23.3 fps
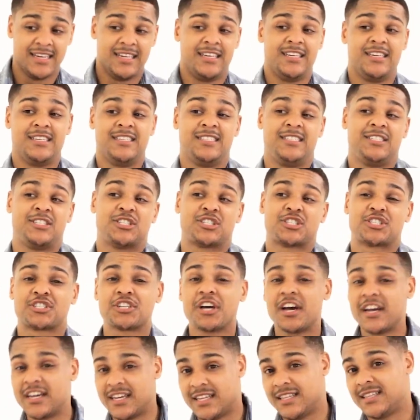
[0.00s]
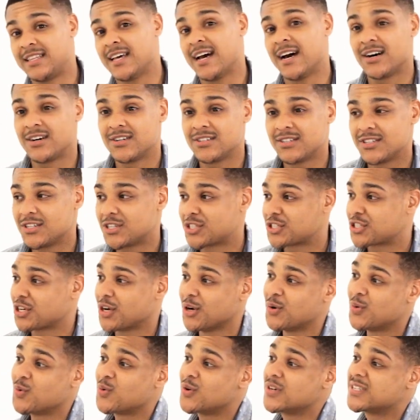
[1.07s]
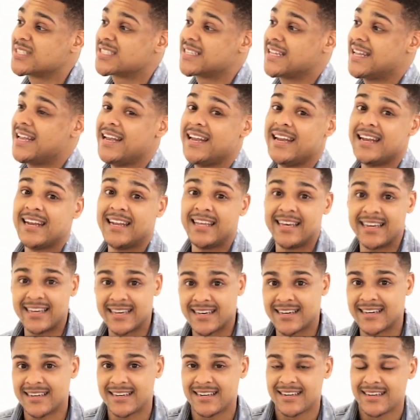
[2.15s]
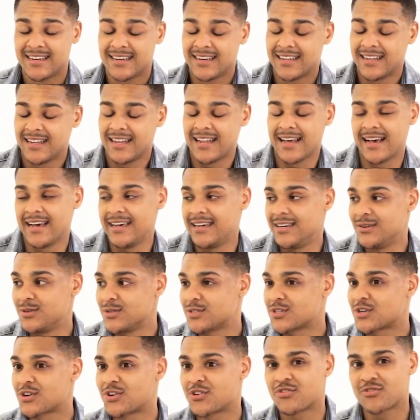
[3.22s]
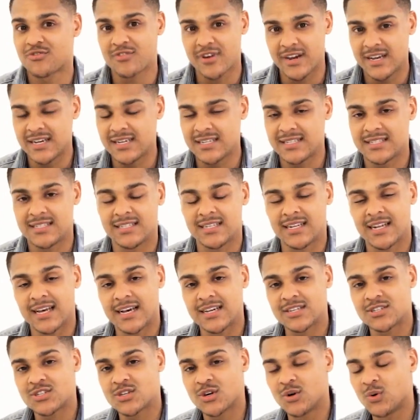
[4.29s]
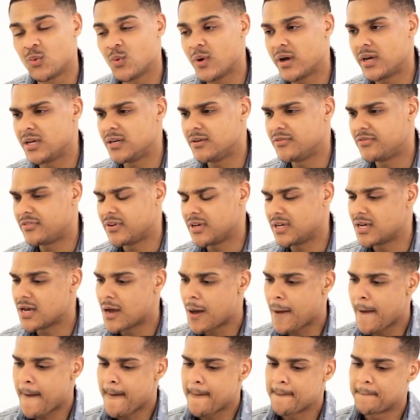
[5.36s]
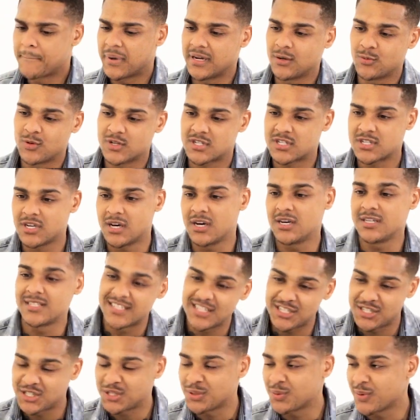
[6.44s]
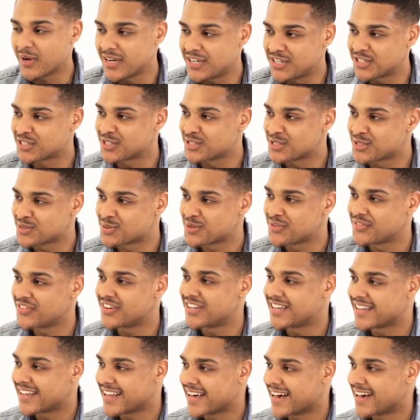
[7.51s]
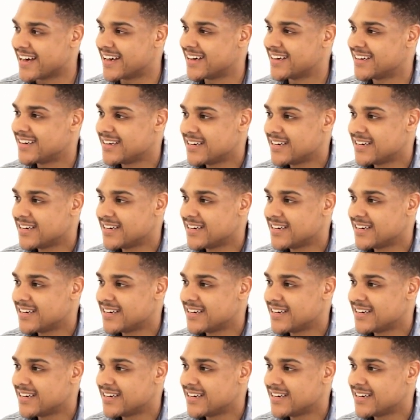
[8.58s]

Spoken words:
He shut it down. The show was lit. Like, it was crazy, like so wavy. But there were certain situations within that.